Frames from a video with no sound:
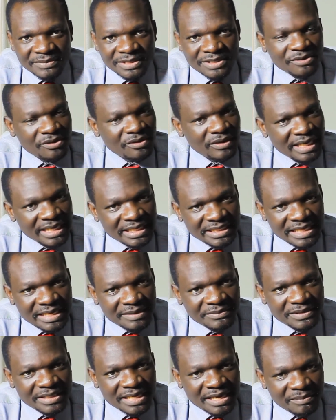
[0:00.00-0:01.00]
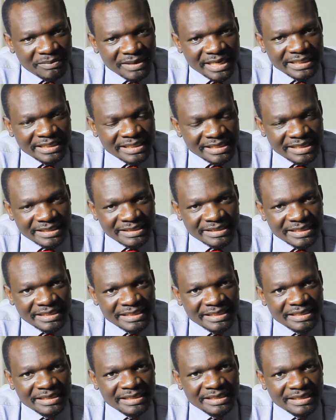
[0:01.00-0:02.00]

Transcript: So enzymes are applied in the seed